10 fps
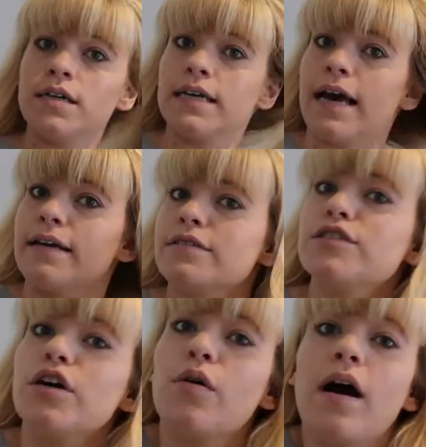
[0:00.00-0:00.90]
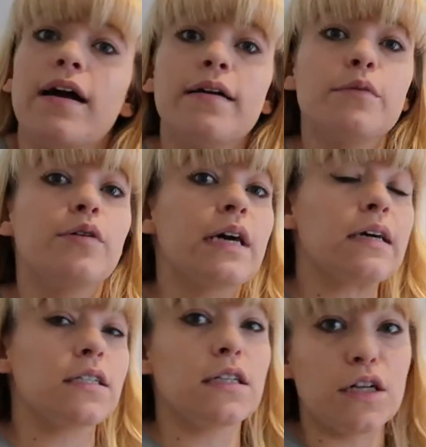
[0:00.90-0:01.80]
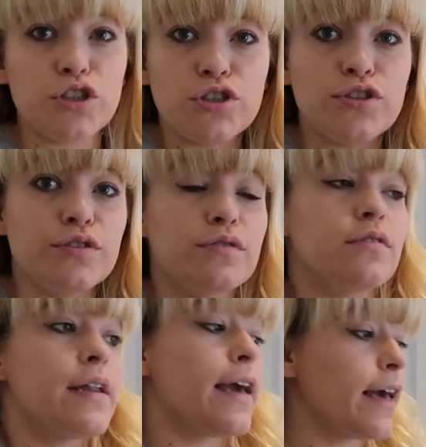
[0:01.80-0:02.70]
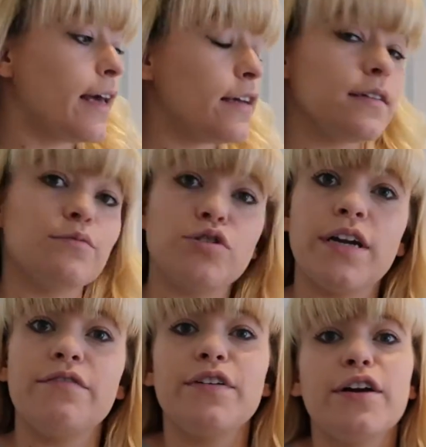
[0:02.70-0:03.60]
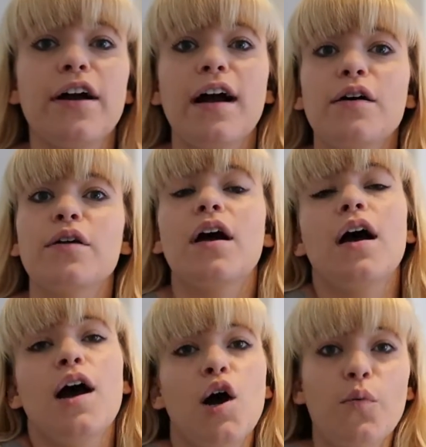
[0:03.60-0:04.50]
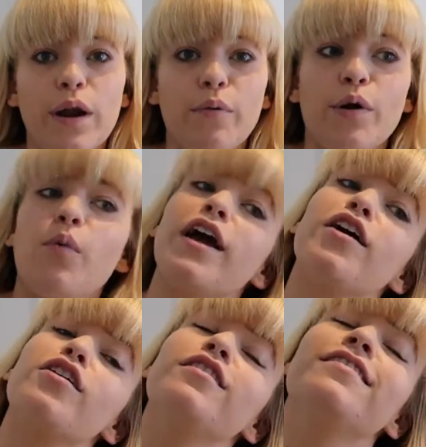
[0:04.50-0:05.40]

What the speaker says: Okay, so I am going out to lunch soon, and I'm trying to figure out what I want to wear.